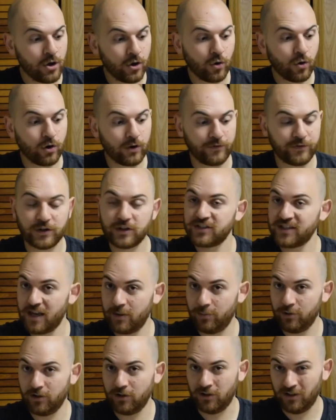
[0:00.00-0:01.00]
or for
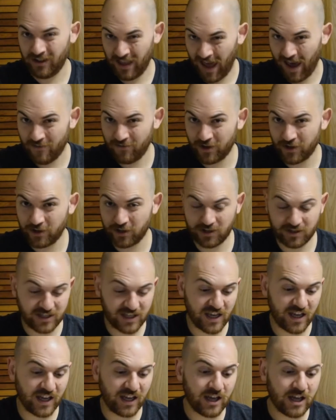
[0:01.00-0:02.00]
example a lavender
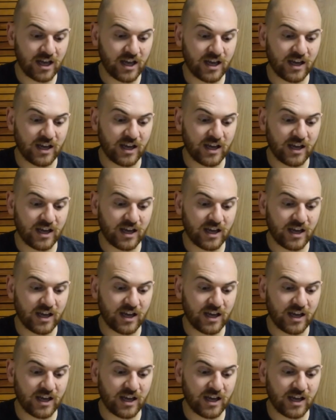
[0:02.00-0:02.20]
tea